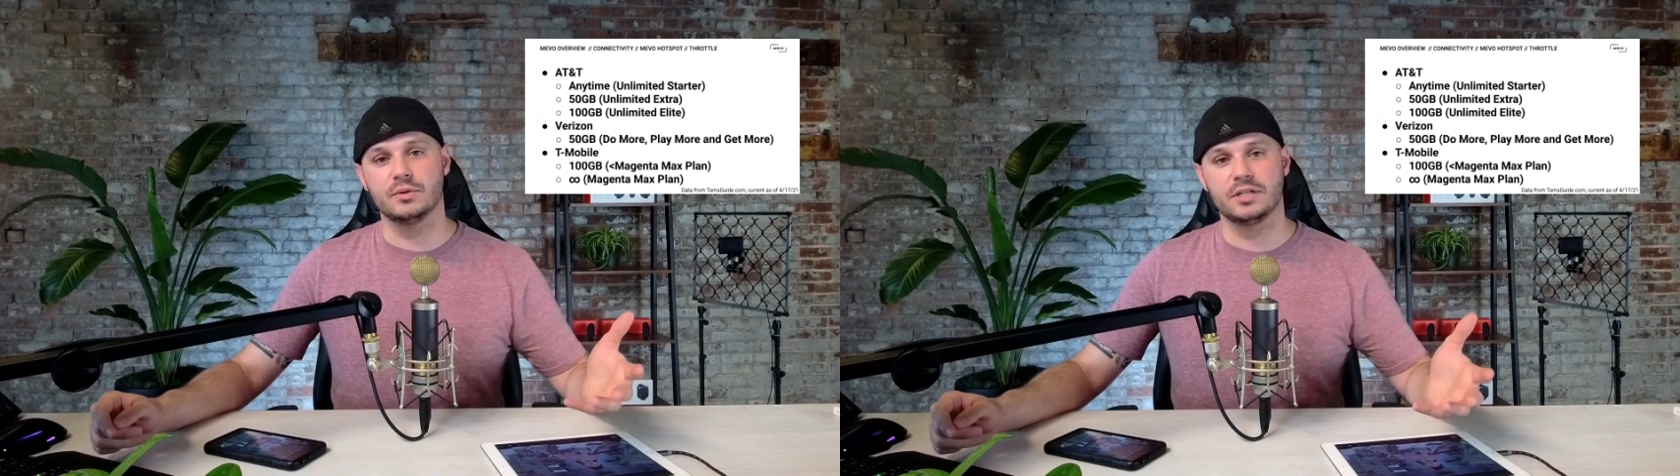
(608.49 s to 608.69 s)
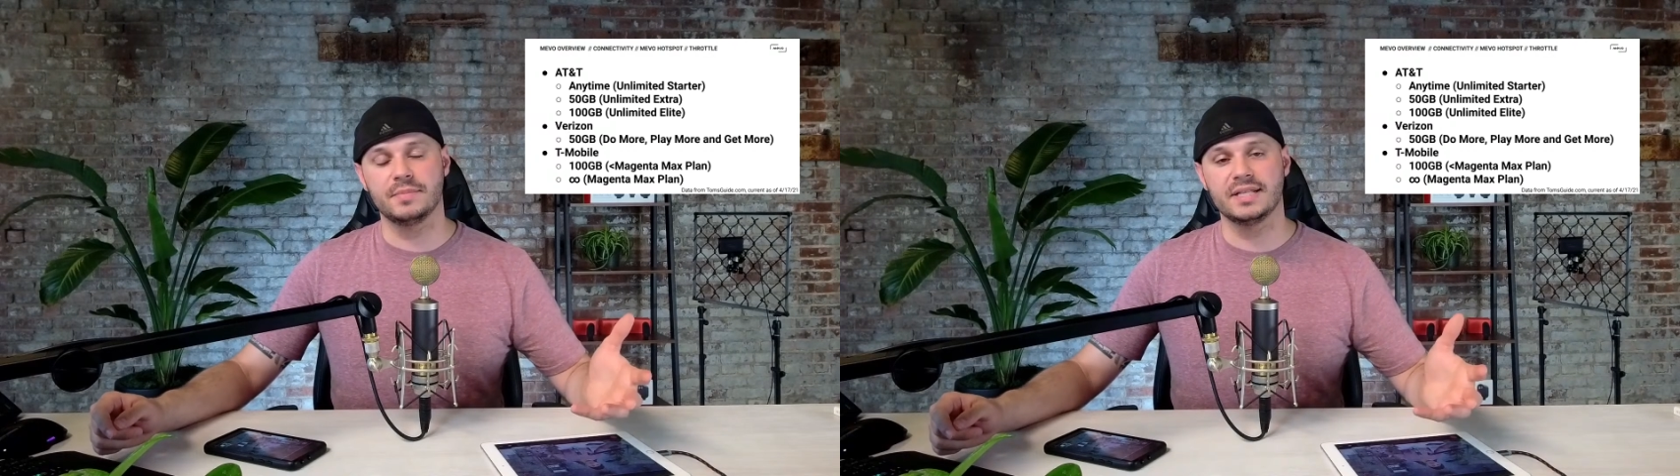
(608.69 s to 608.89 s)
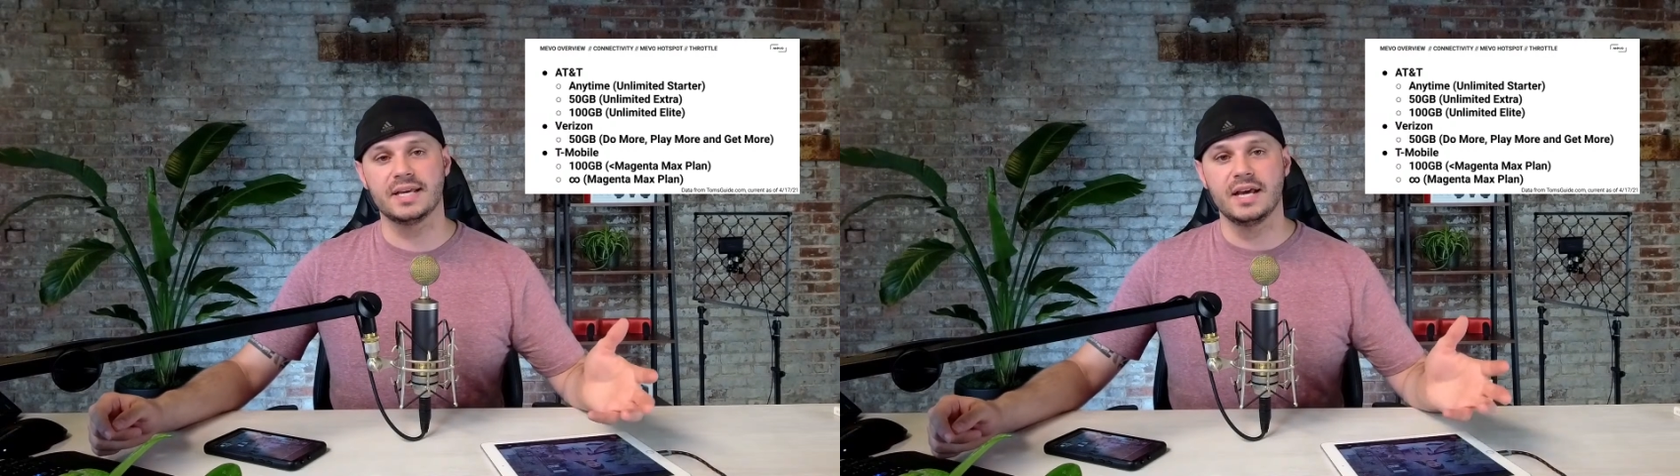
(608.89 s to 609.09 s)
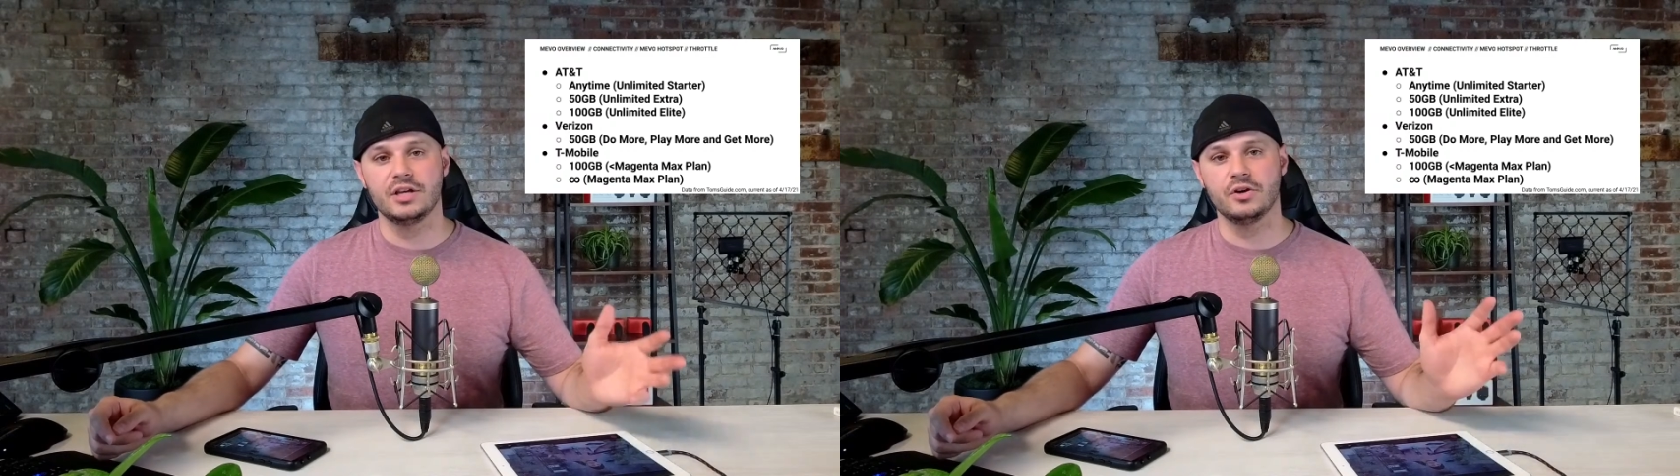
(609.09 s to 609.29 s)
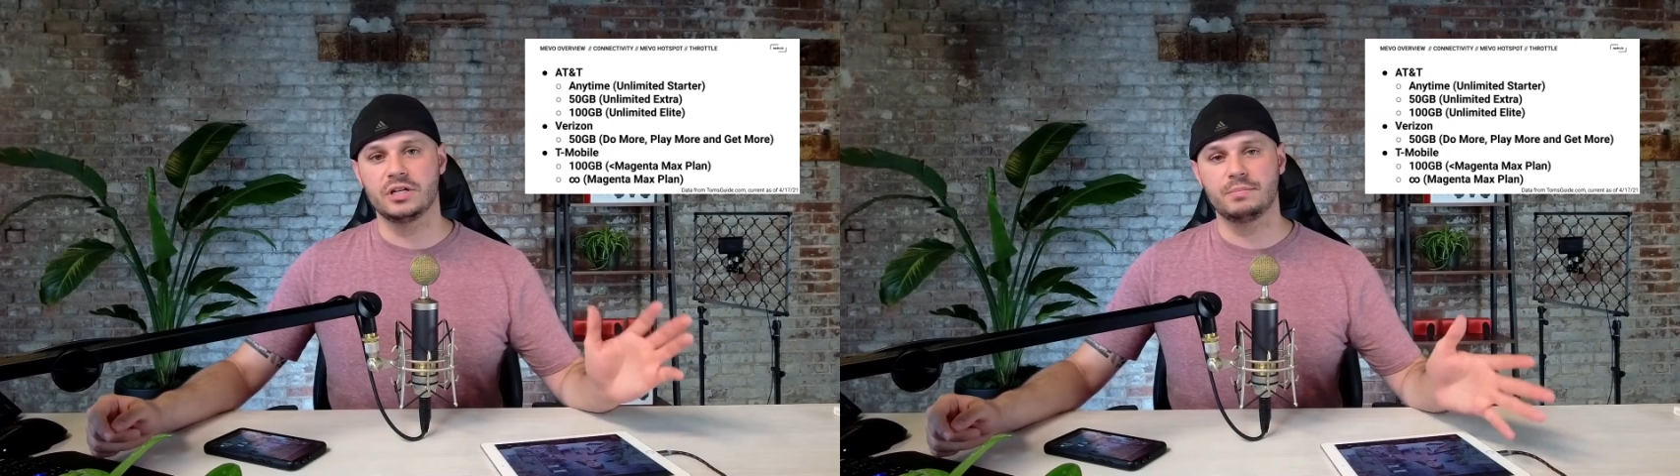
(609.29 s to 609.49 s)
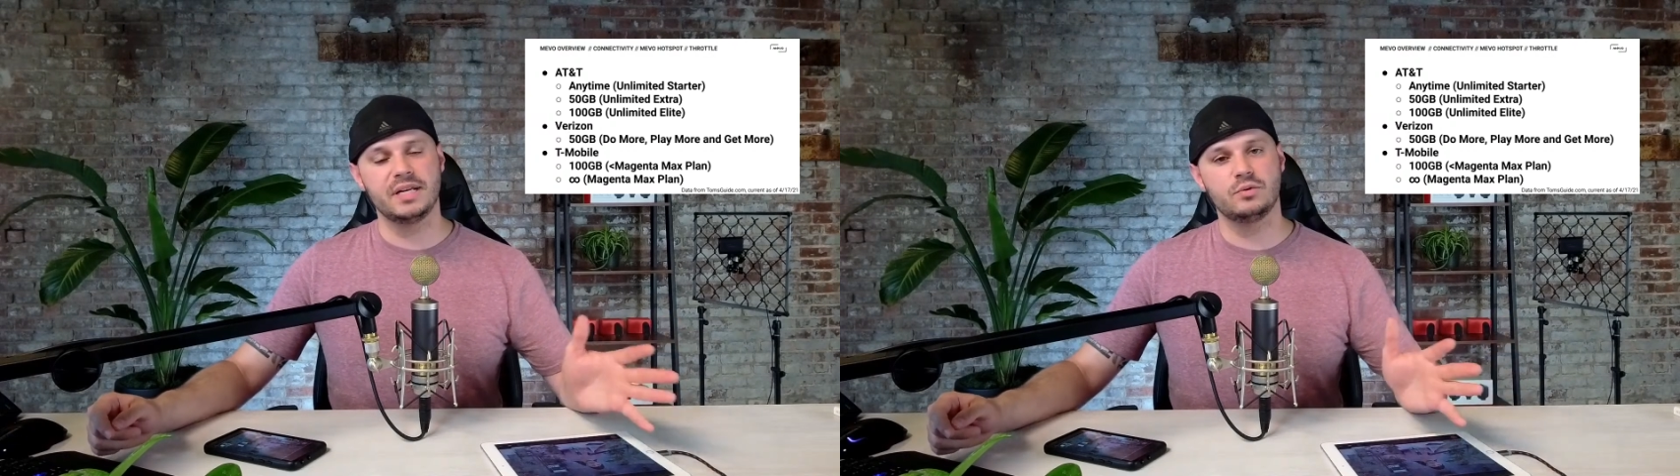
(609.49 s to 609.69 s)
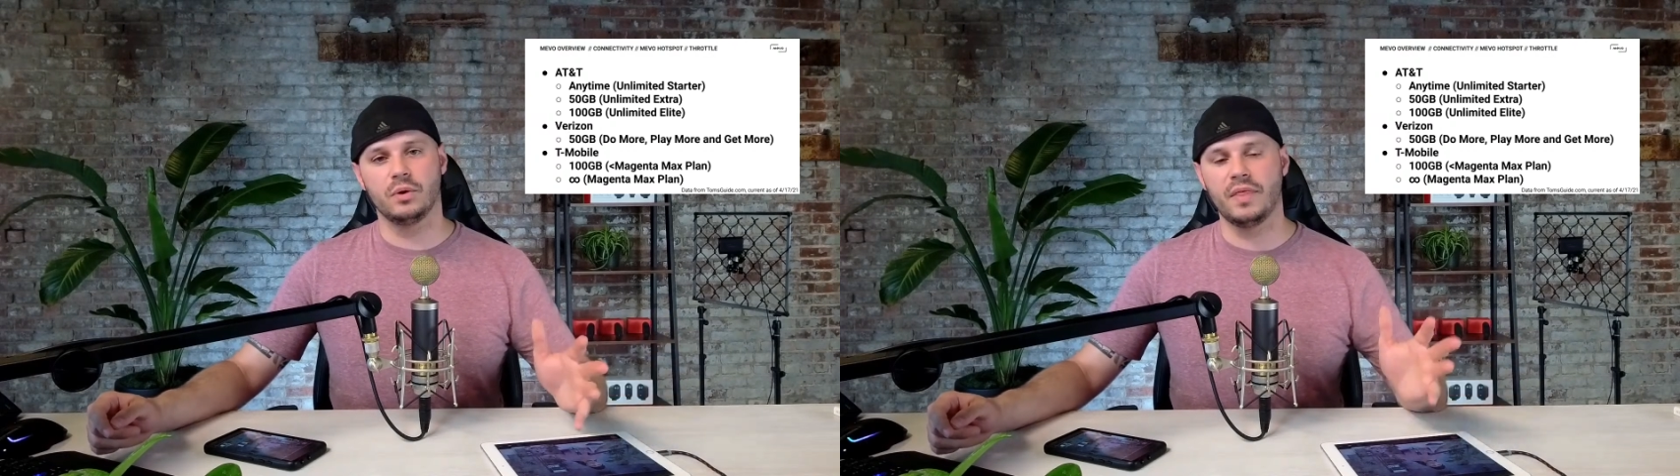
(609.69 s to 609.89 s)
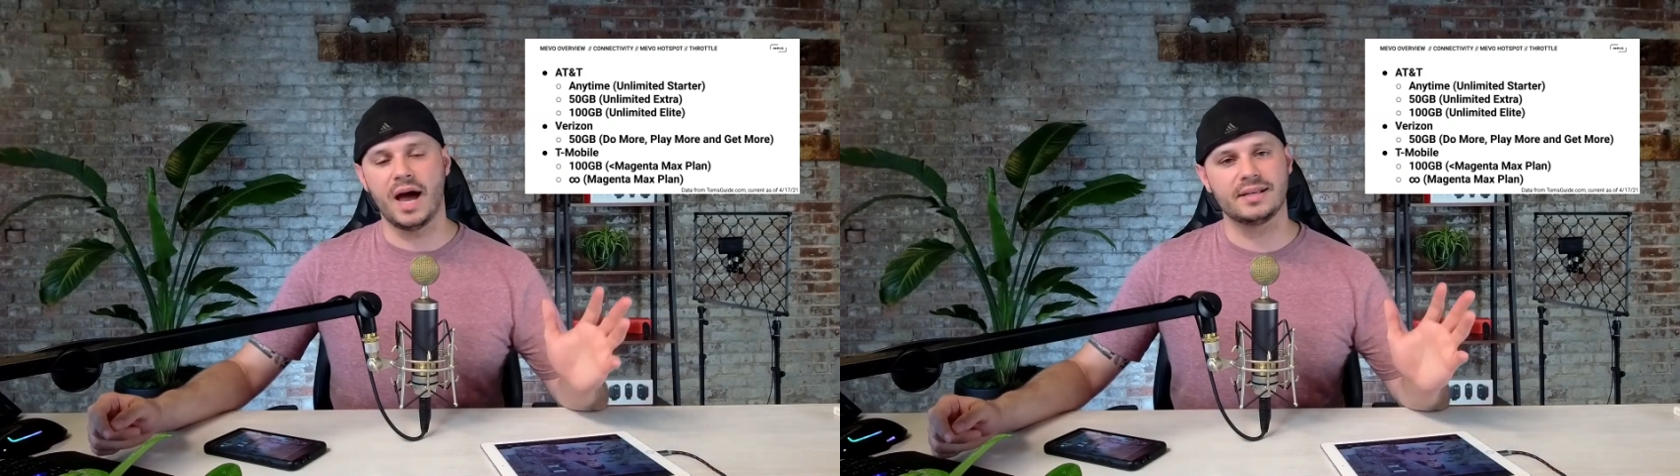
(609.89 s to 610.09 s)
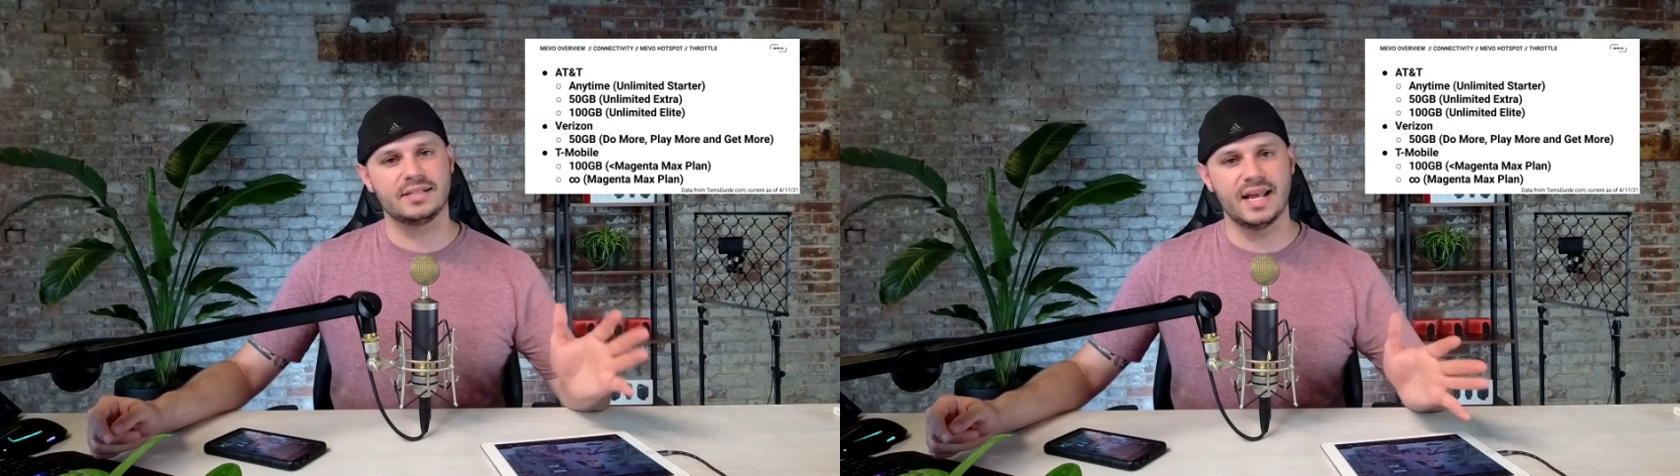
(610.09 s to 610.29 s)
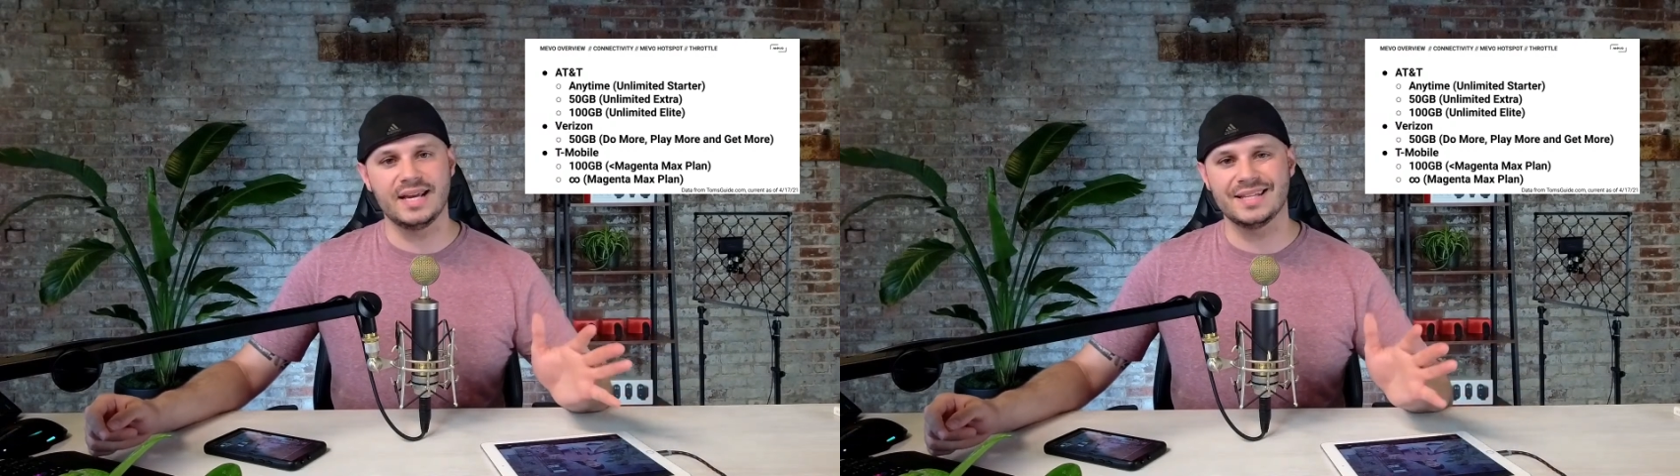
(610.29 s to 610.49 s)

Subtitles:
which means your speeds will not stay